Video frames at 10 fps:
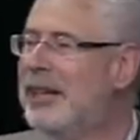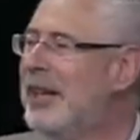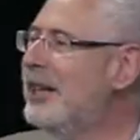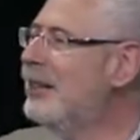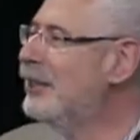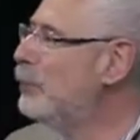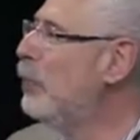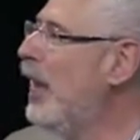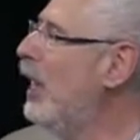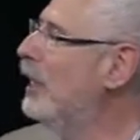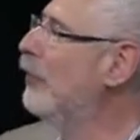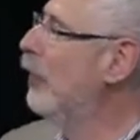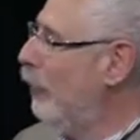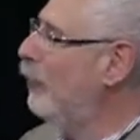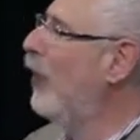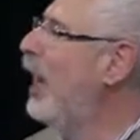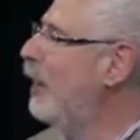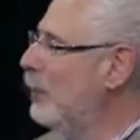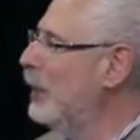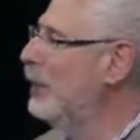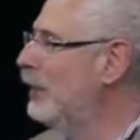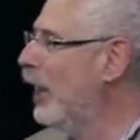in the span of a 5-minute